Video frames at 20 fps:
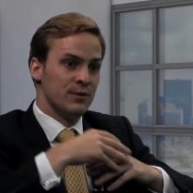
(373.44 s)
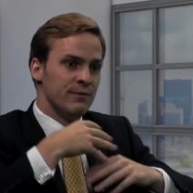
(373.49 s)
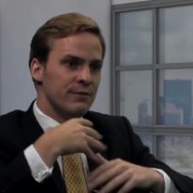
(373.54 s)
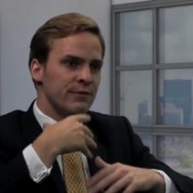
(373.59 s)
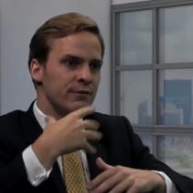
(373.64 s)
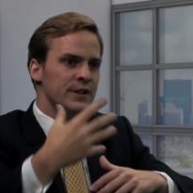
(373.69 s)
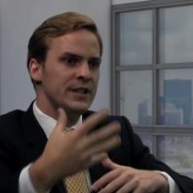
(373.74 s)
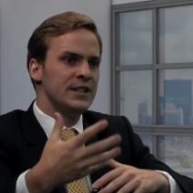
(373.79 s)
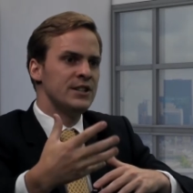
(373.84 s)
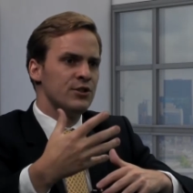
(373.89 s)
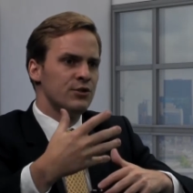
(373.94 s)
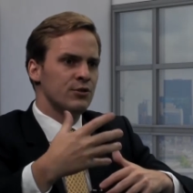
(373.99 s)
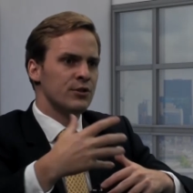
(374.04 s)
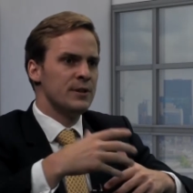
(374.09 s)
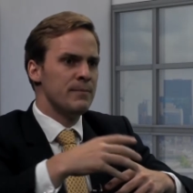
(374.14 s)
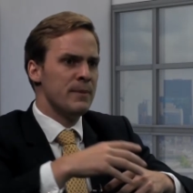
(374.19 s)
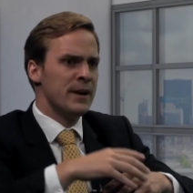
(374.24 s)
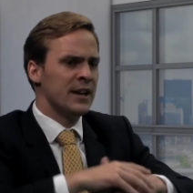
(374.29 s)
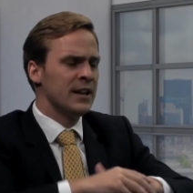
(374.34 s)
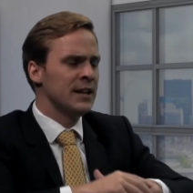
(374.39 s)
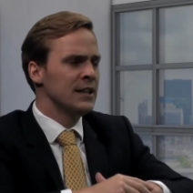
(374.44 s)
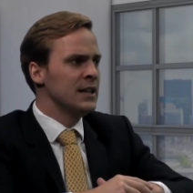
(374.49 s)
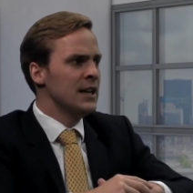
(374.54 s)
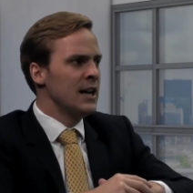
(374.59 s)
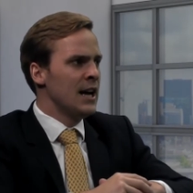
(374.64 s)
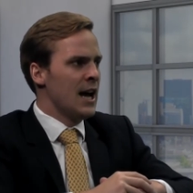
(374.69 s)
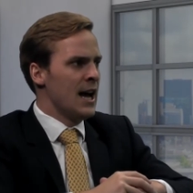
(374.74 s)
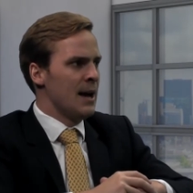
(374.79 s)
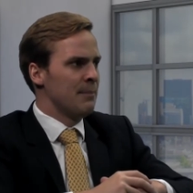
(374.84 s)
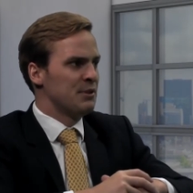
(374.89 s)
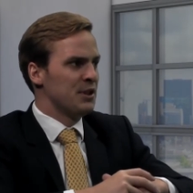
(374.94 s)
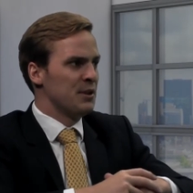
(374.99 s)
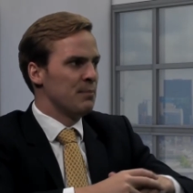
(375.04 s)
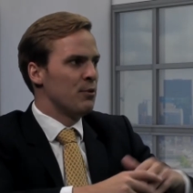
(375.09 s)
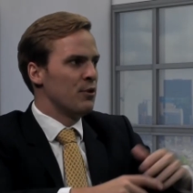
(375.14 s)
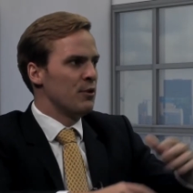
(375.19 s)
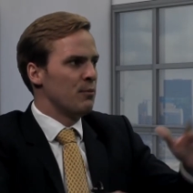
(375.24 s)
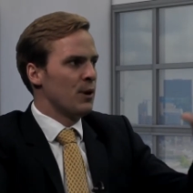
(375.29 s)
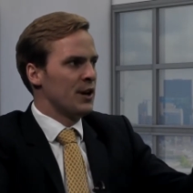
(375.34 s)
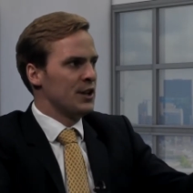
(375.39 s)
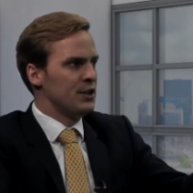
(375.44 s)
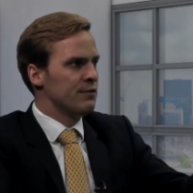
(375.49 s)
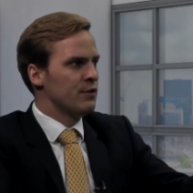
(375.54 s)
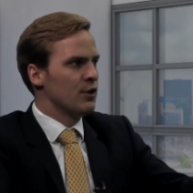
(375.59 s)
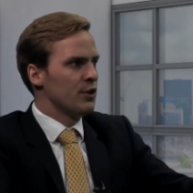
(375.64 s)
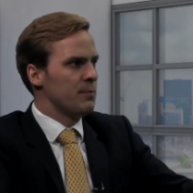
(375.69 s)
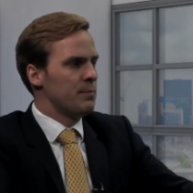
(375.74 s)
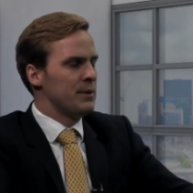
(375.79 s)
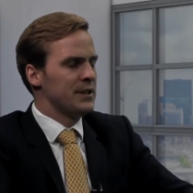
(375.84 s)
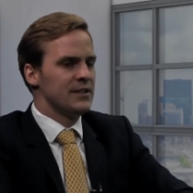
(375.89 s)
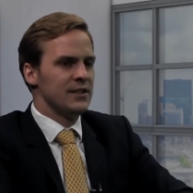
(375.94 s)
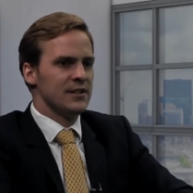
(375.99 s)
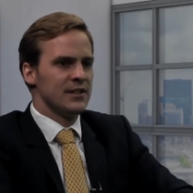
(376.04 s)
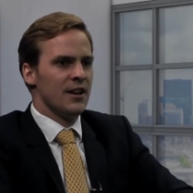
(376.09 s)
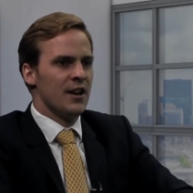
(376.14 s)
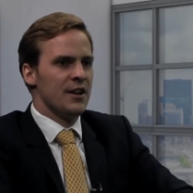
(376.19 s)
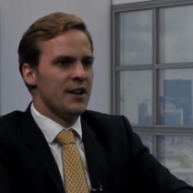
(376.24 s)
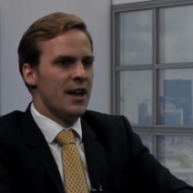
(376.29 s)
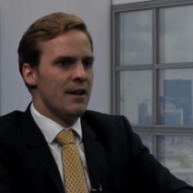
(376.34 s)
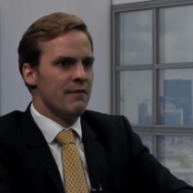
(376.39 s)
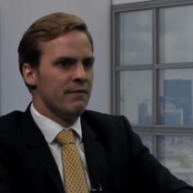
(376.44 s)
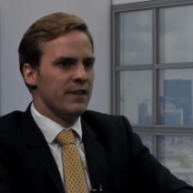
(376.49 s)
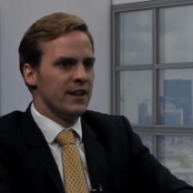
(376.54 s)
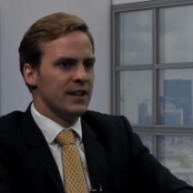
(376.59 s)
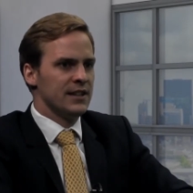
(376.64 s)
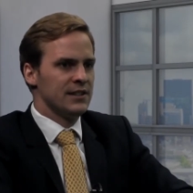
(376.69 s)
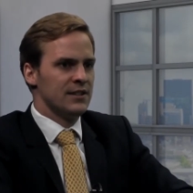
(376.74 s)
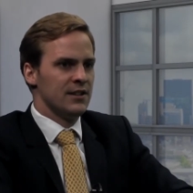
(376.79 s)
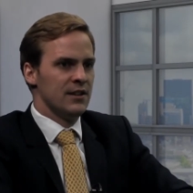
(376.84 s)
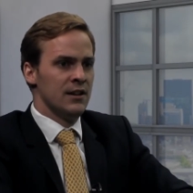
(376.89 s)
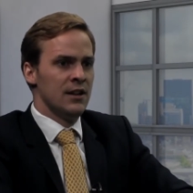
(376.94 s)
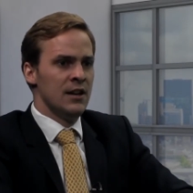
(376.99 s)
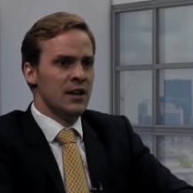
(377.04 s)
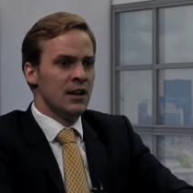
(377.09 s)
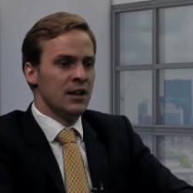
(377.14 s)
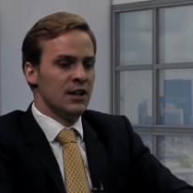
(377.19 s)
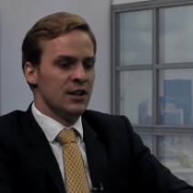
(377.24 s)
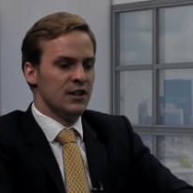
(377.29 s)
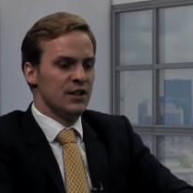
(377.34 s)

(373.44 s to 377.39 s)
free streaming, to the point where you've got a business like Netflix that can